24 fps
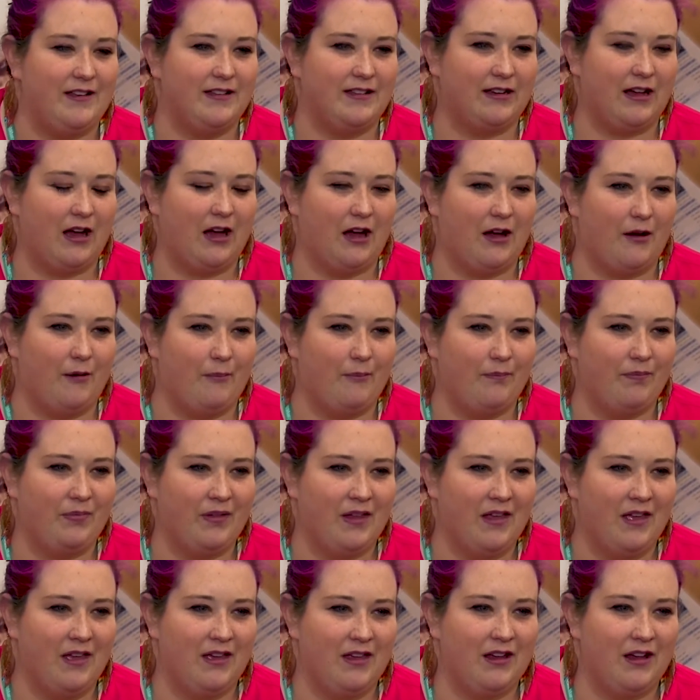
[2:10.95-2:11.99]

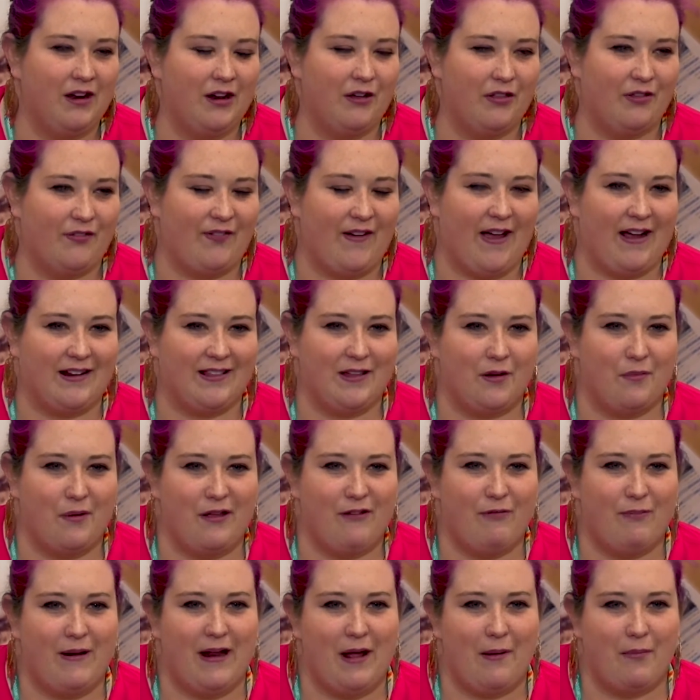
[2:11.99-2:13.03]
the fact that
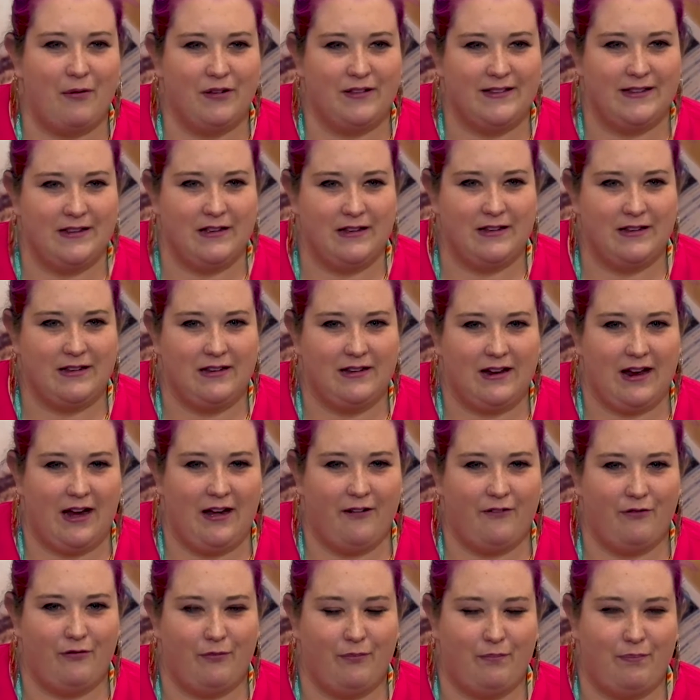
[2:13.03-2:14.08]
we've been able to kind of